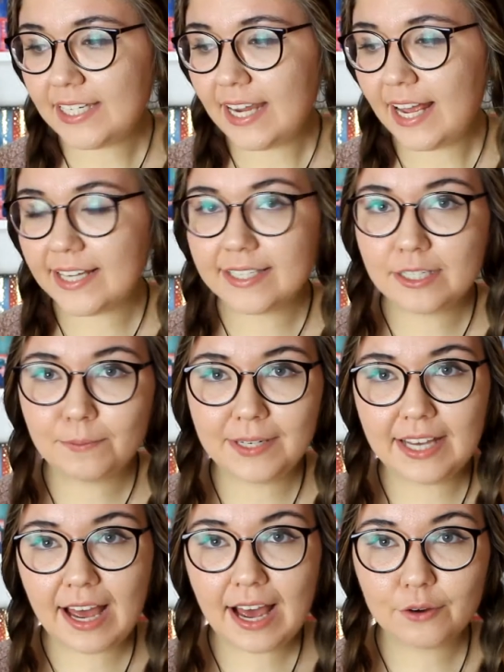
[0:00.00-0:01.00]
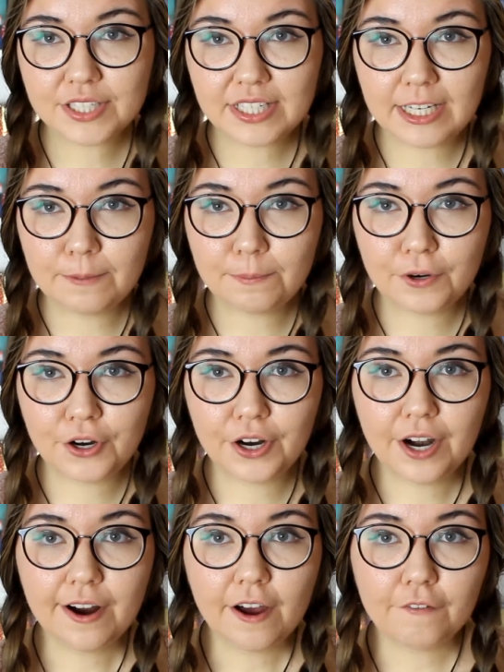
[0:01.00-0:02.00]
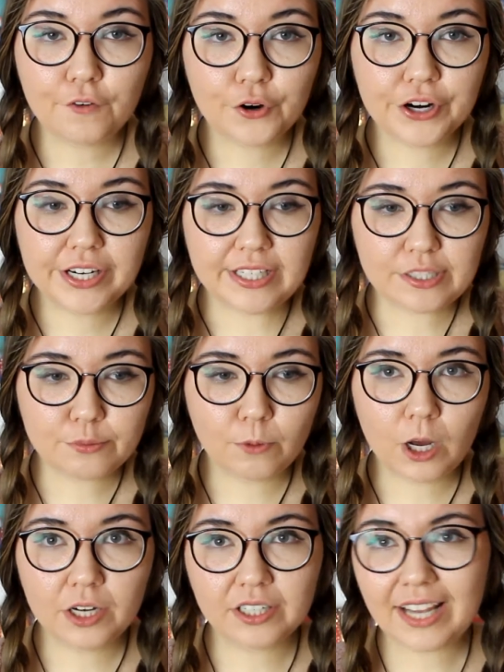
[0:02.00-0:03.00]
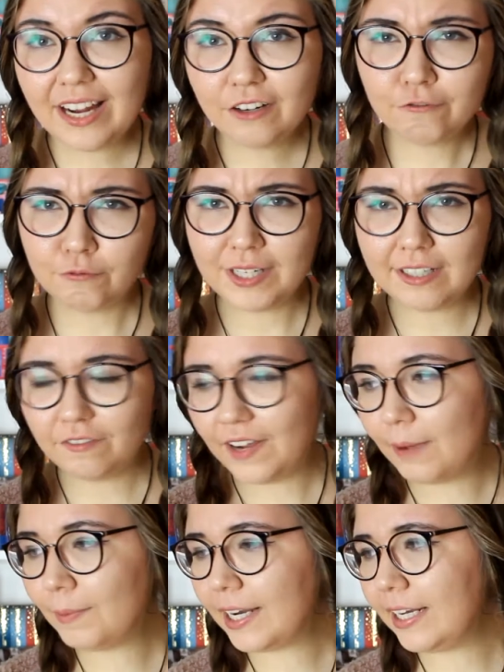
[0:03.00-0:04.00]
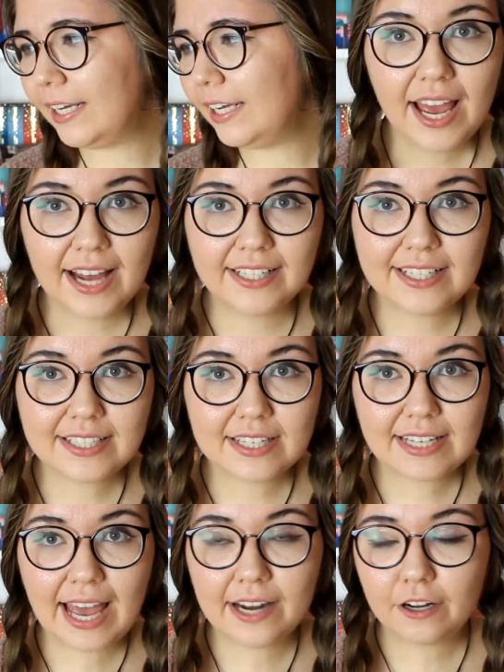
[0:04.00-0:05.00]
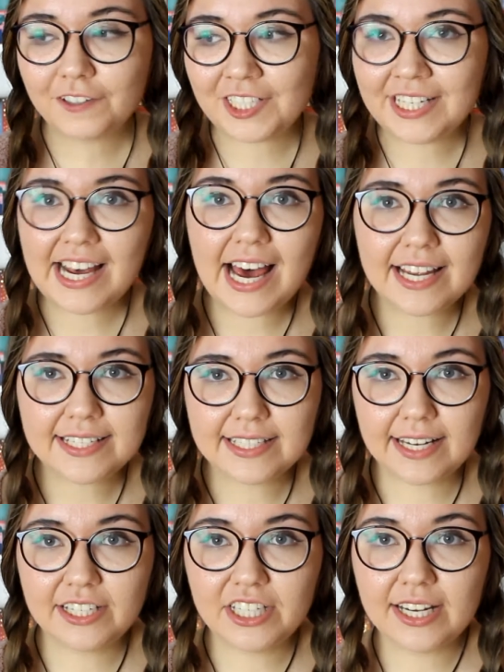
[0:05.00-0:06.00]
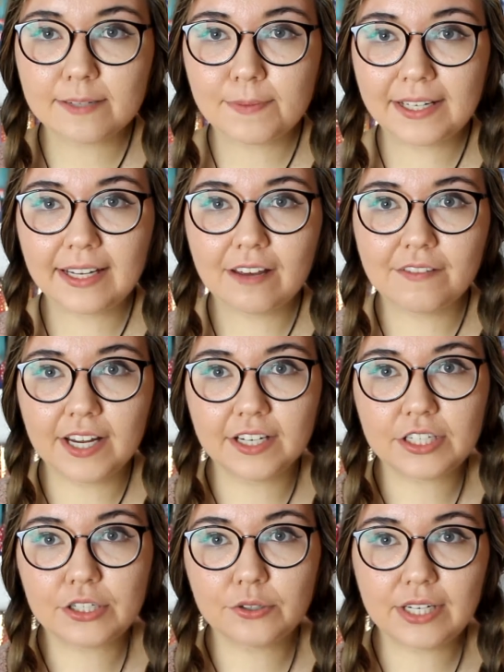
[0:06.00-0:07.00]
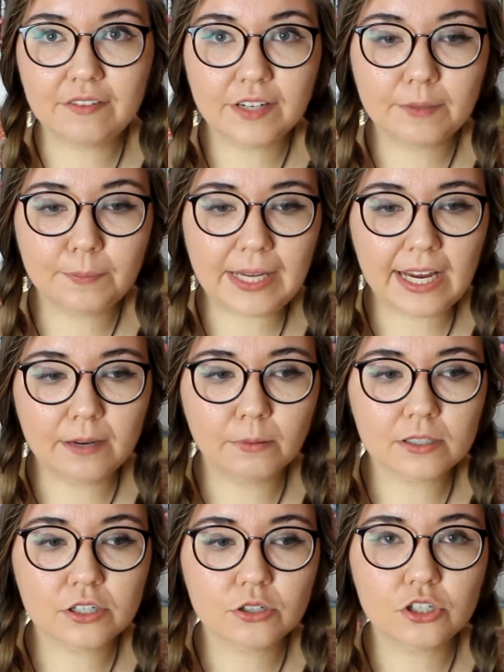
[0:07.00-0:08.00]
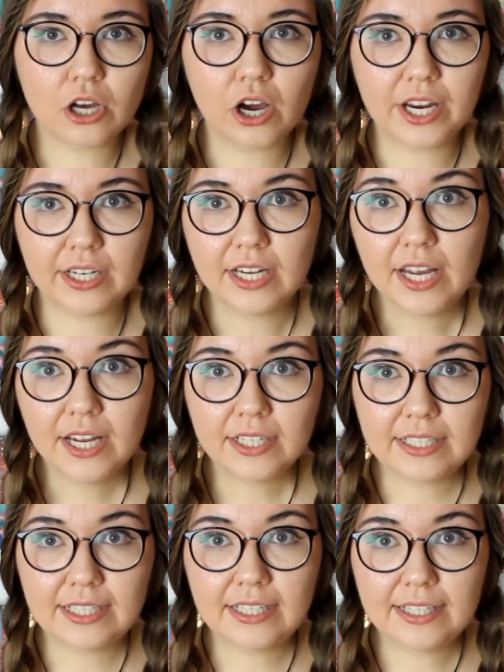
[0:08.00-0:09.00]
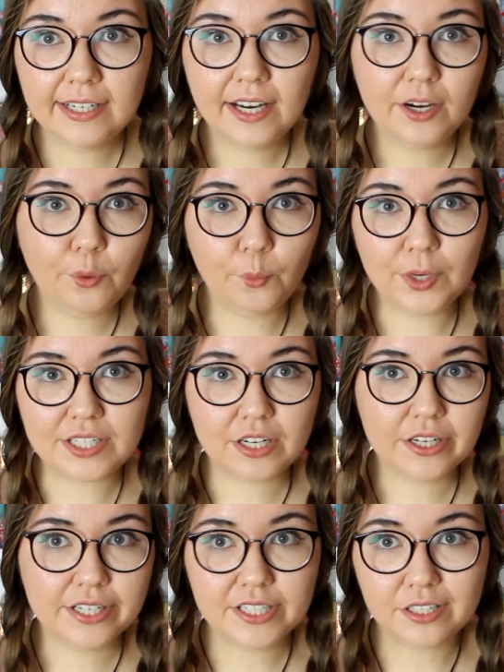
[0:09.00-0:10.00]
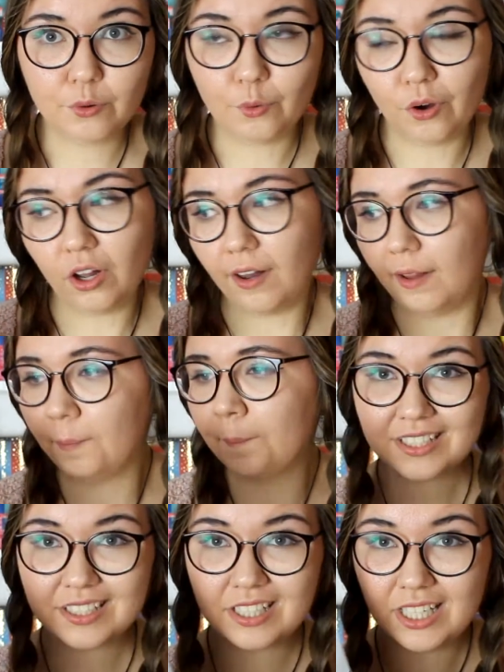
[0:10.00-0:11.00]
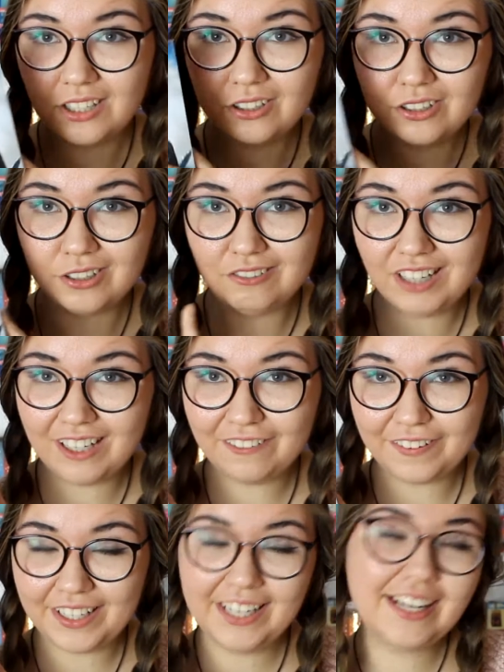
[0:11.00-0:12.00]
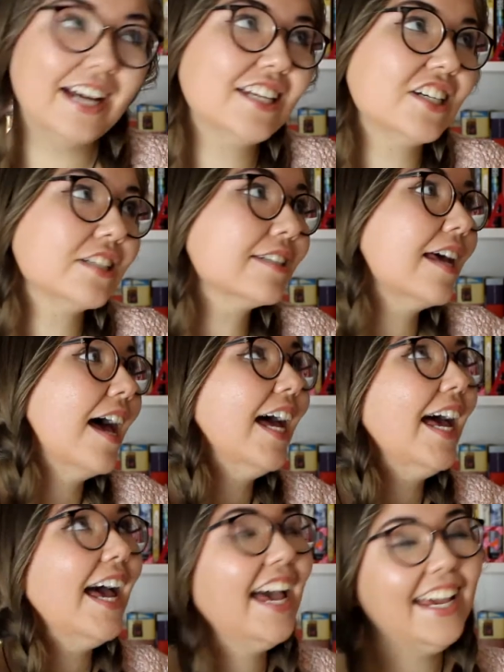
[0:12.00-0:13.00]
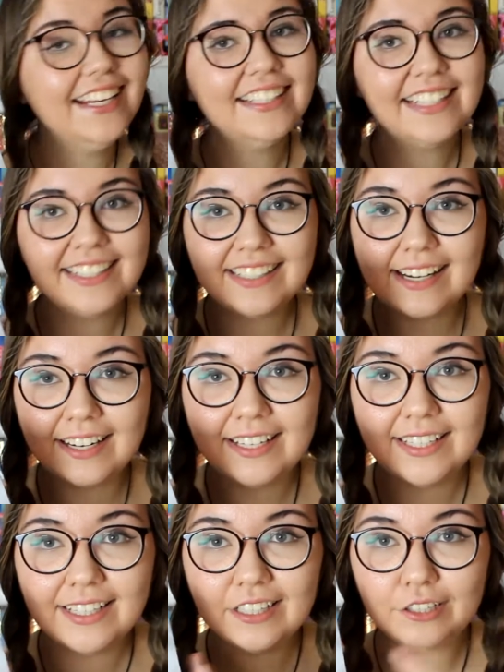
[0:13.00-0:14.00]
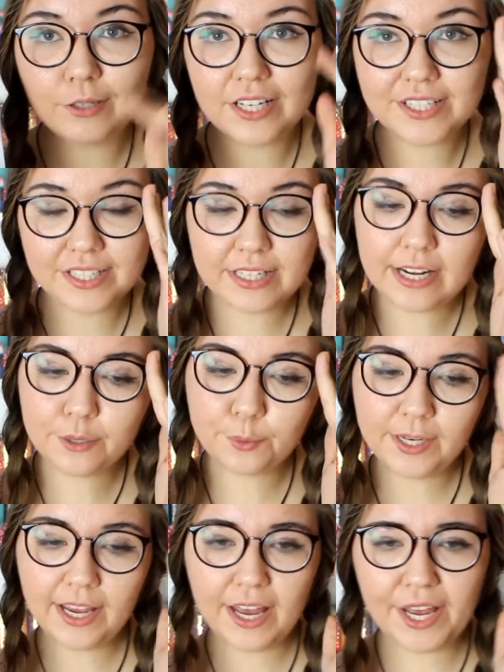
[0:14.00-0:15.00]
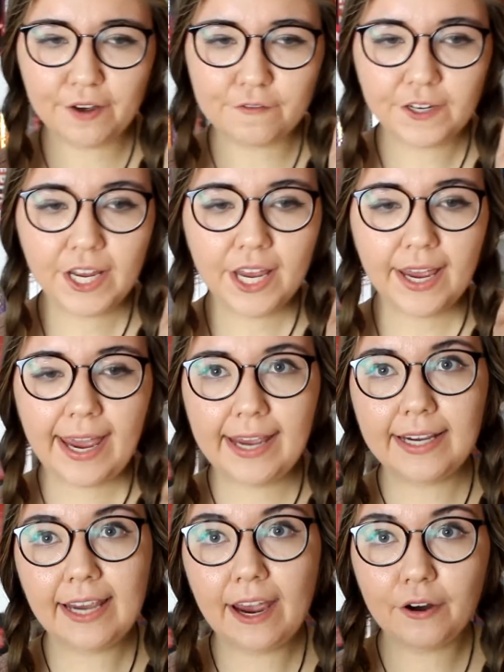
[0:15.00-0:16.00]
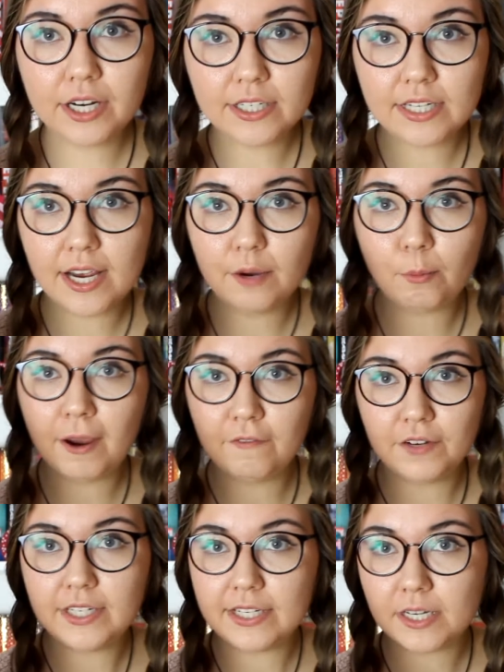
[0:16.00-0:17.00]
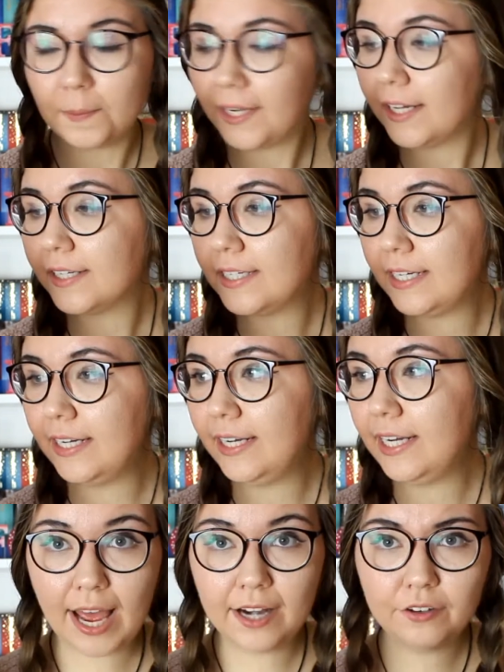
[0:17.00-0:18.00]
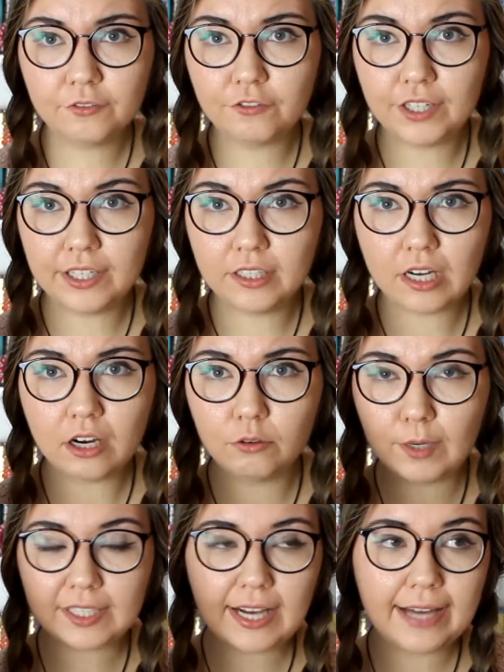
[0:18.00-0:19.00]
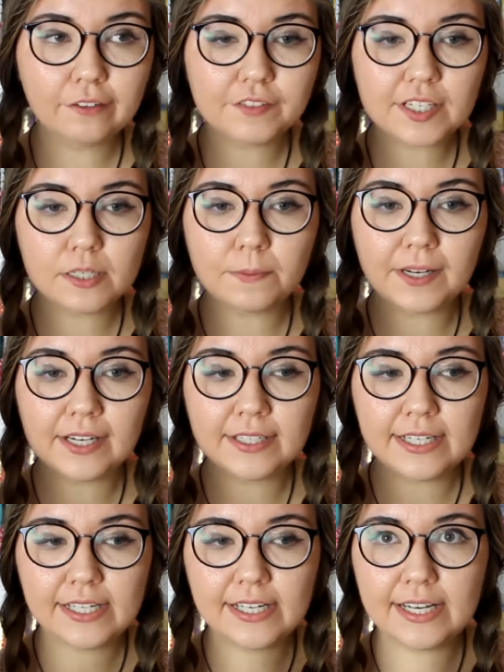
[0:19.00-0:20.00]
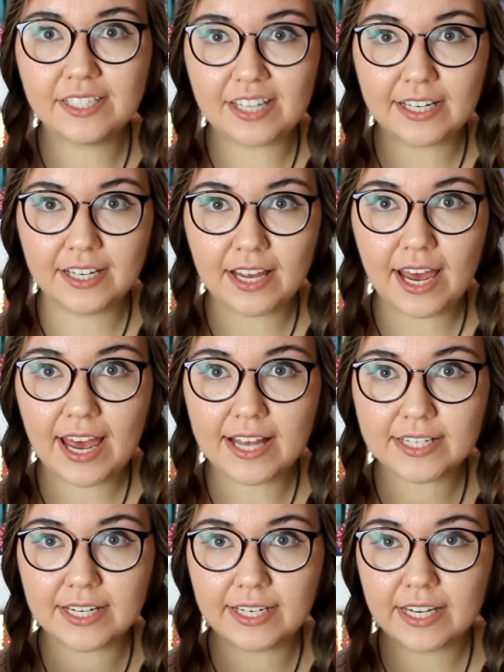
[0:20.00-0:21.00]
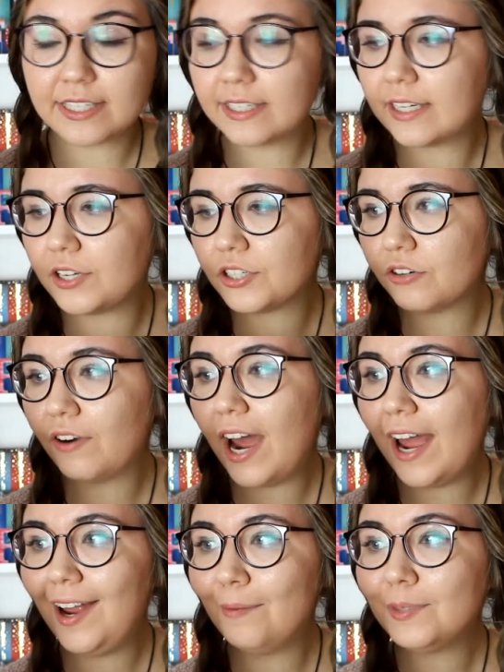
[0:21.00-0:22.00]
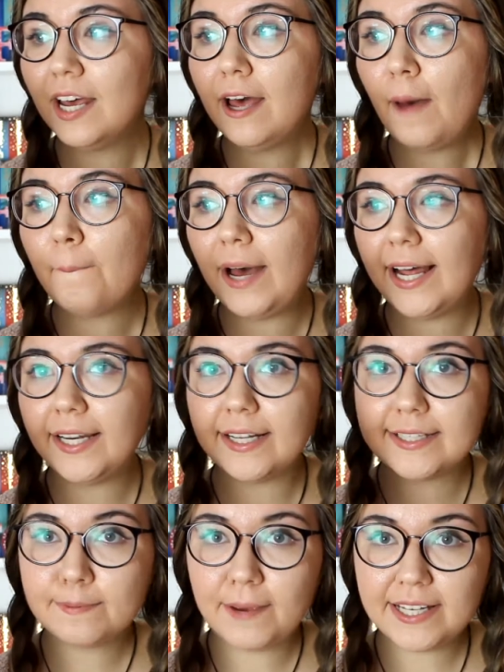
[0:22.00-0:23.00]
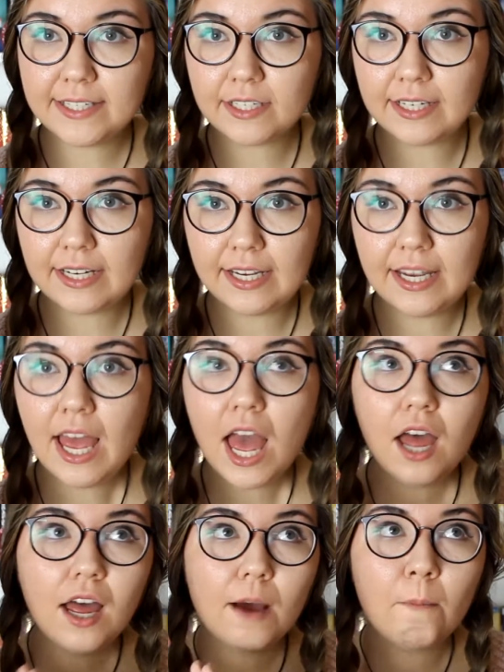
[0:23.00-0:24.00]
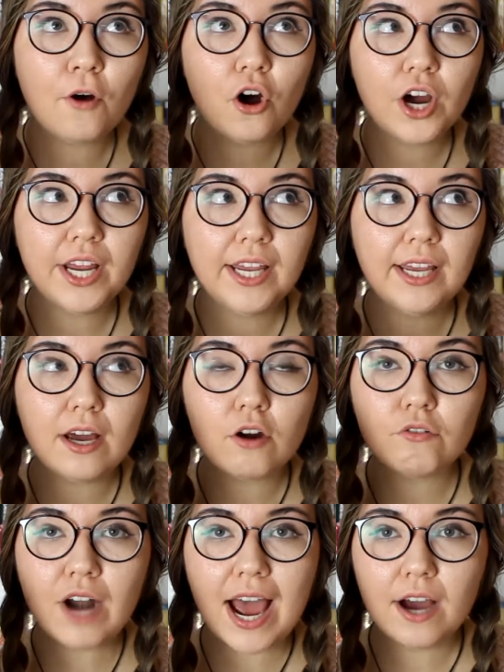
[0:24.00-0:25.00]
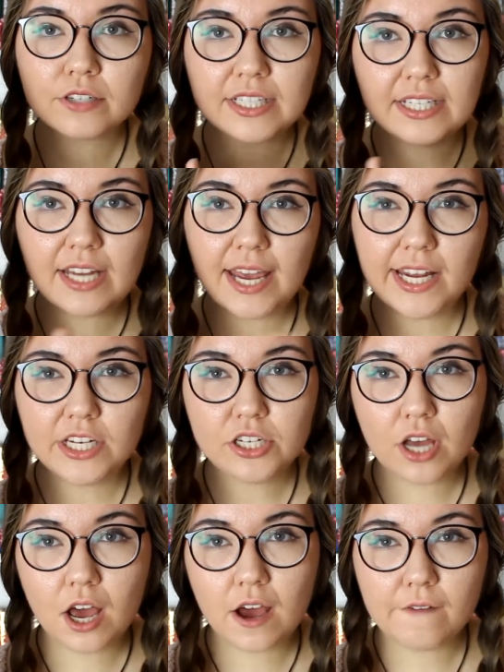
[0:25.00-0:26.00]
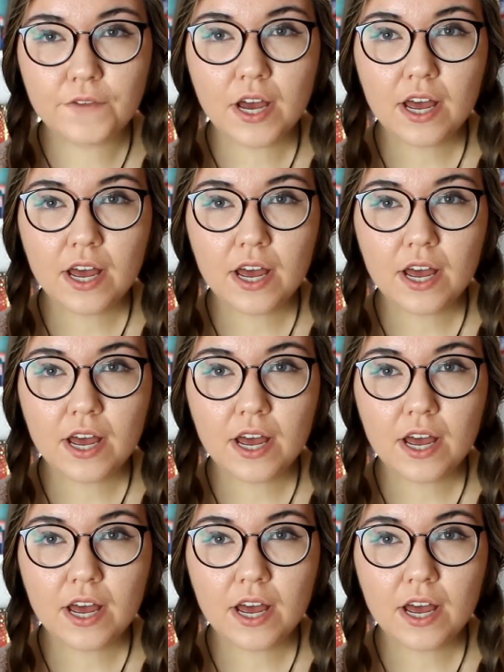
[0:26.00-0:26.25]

she has to be a housekeeper for this one kind of weird family, and this is kind of her task that she has been given to even be able to join the wizard school. So one thing I just hated in here was that we have a character with a disability. I don't really know what kind of disability it is as it isn't described, but it's basically a boy around the age of